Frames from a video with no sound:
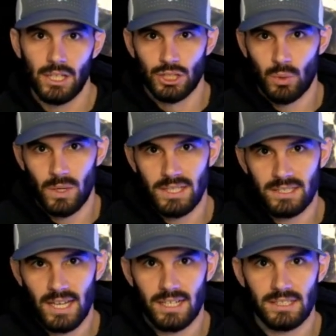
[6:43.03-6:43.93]
20
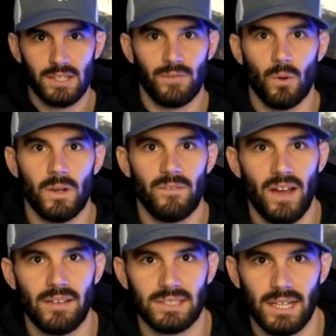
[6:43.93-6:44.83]
seconds to
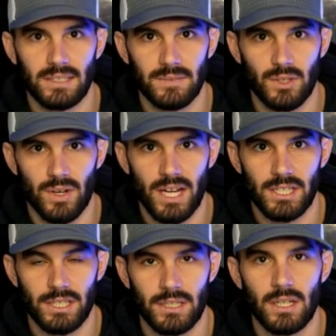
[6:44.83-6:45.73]
45 seconds of
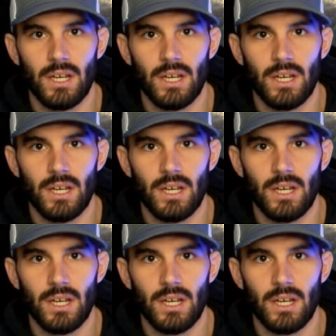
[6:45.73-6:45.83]
duration,